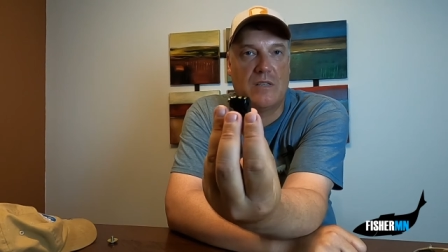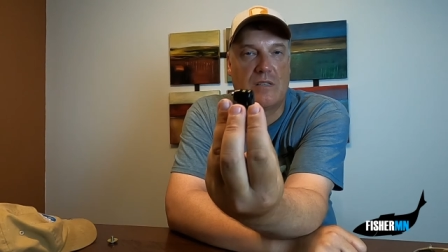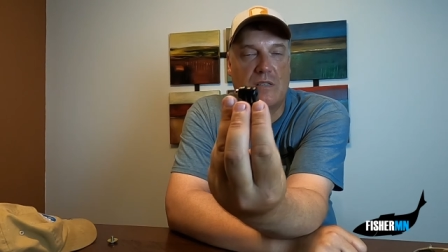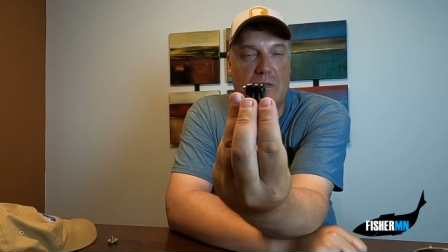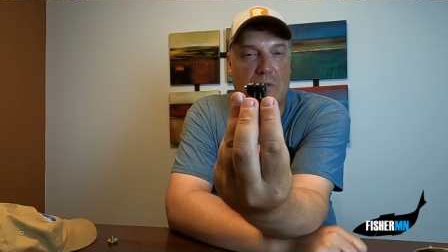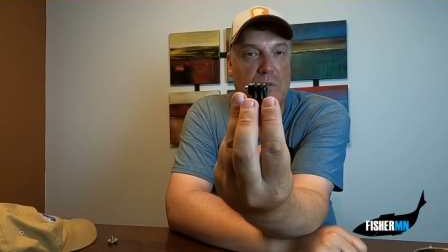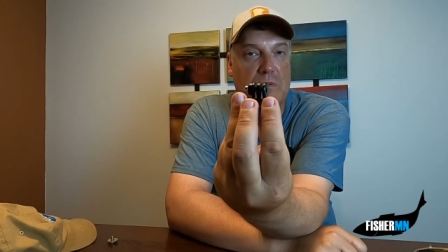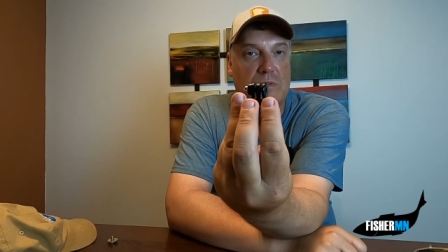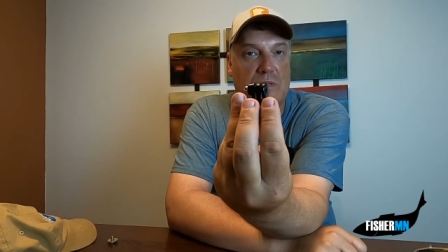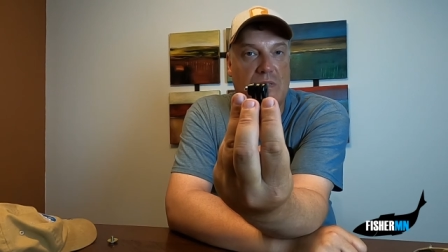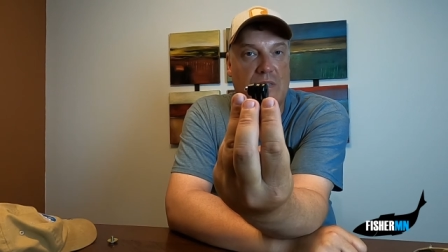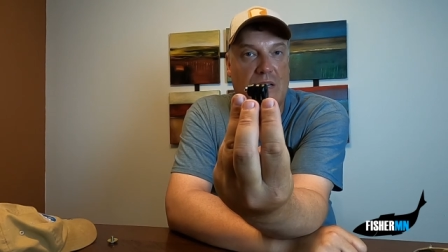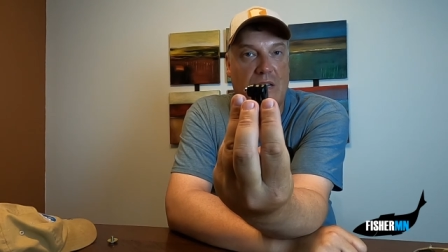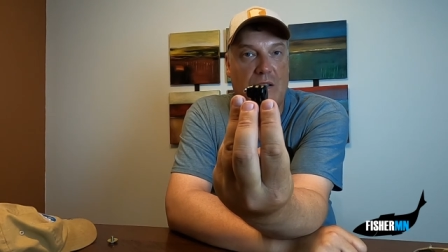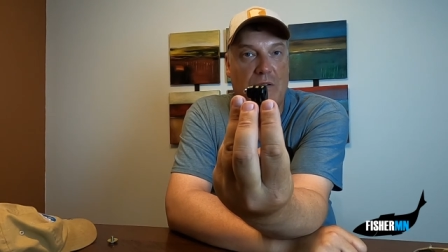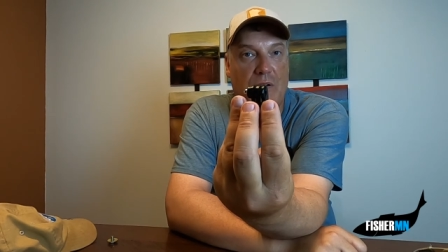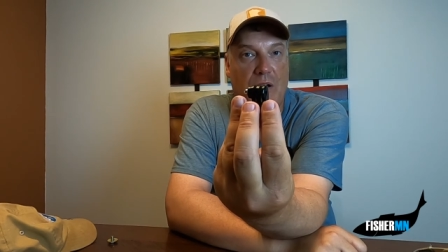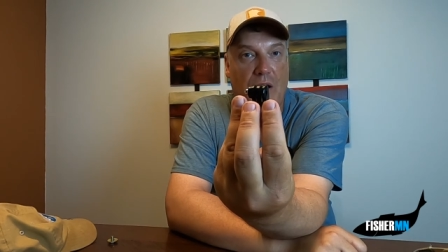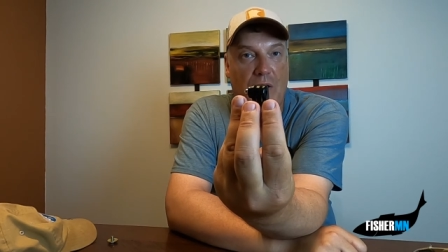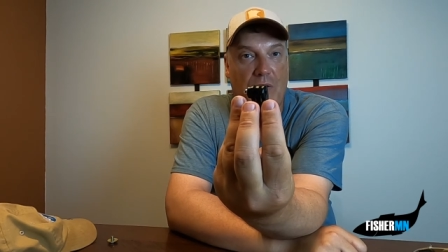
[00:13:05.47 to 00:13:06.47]
of screws
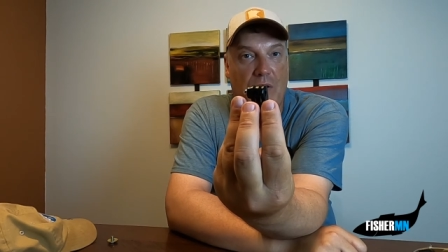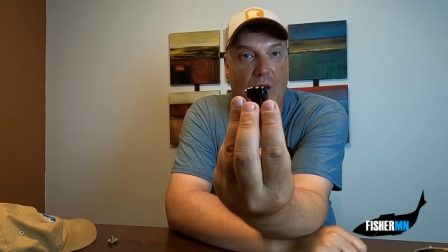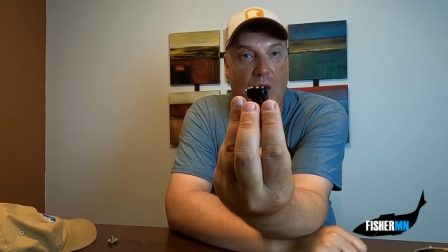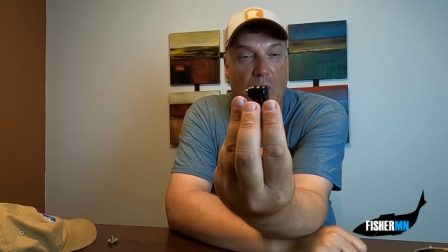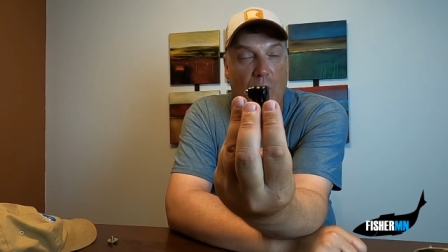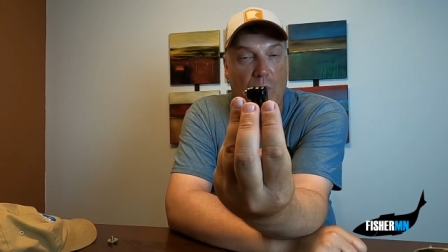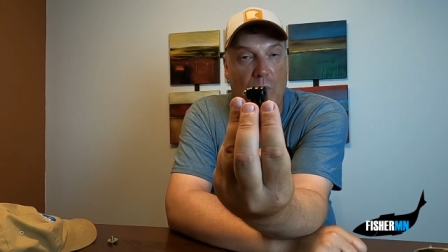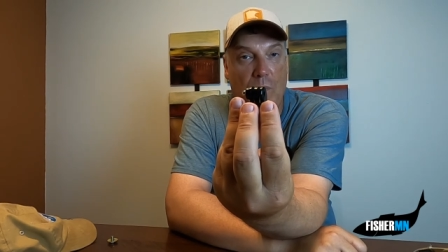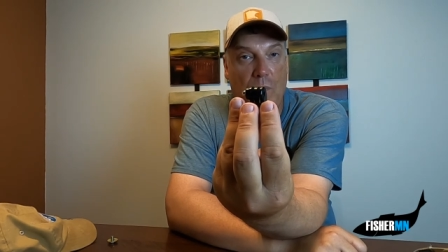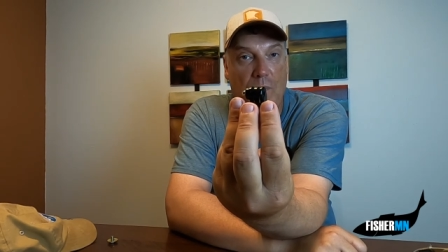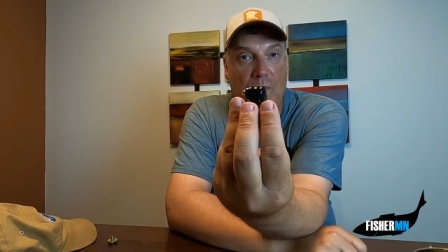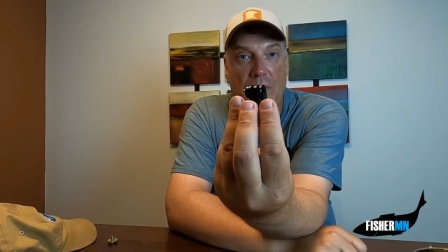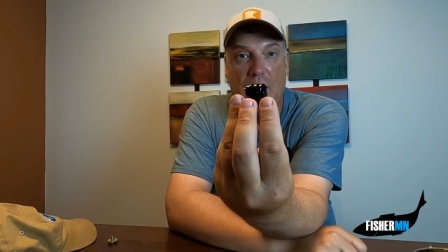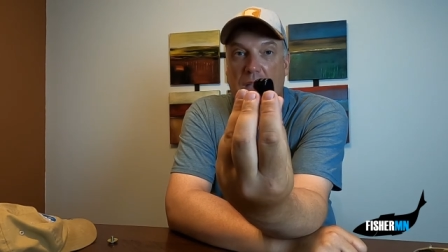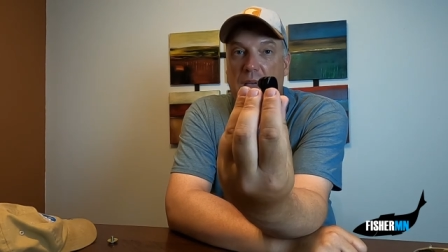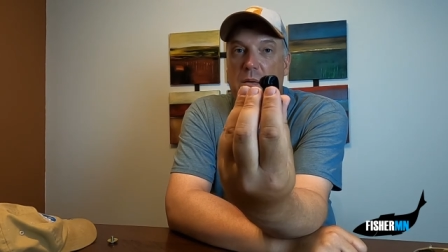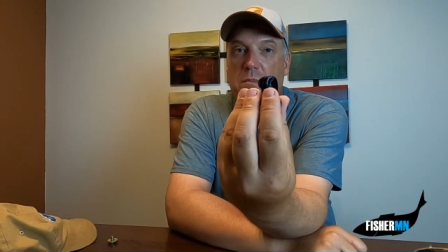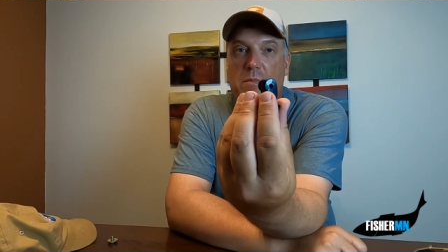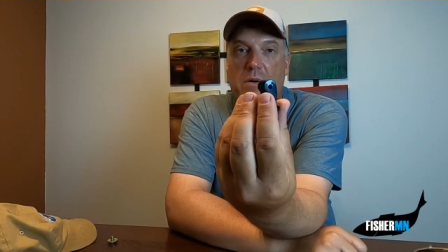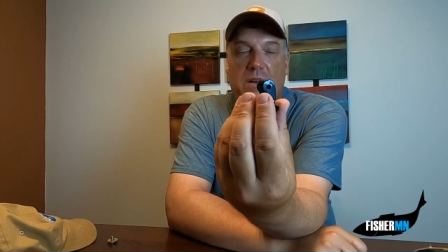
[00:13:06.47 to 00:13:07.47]
sitting around home,
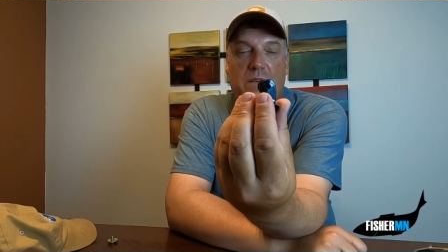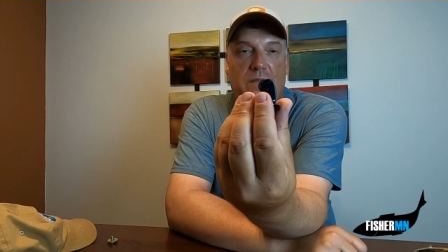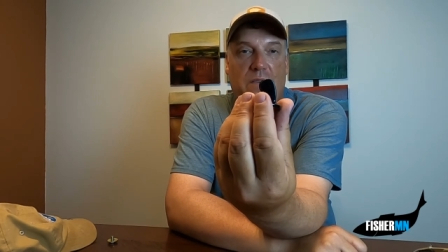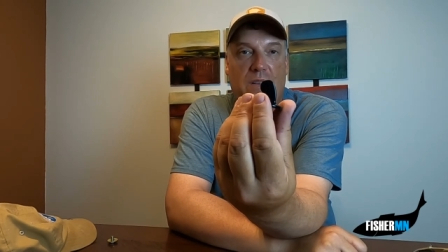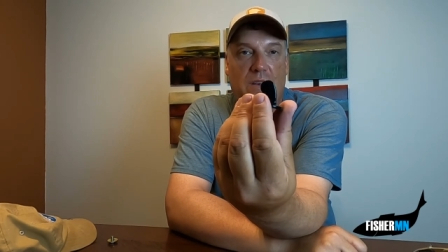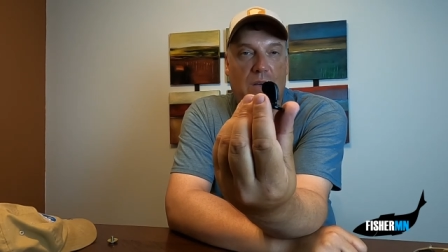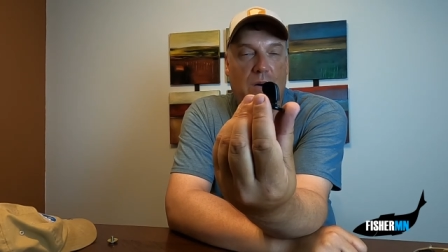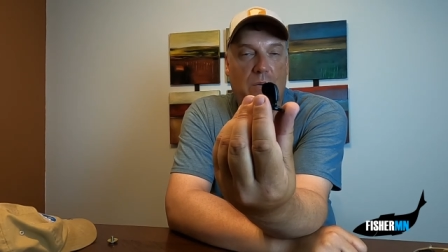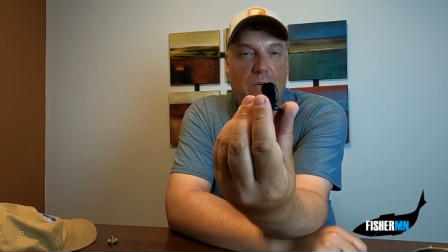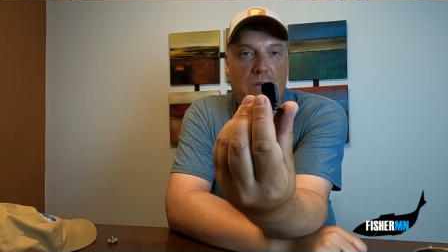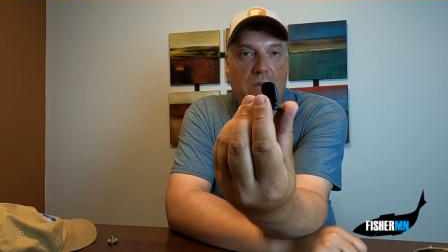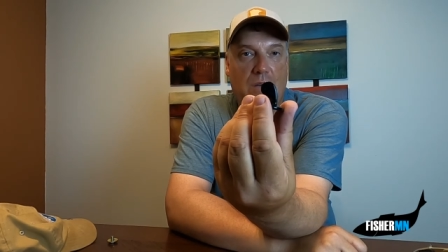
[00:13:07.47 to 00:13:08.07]
but if you don't,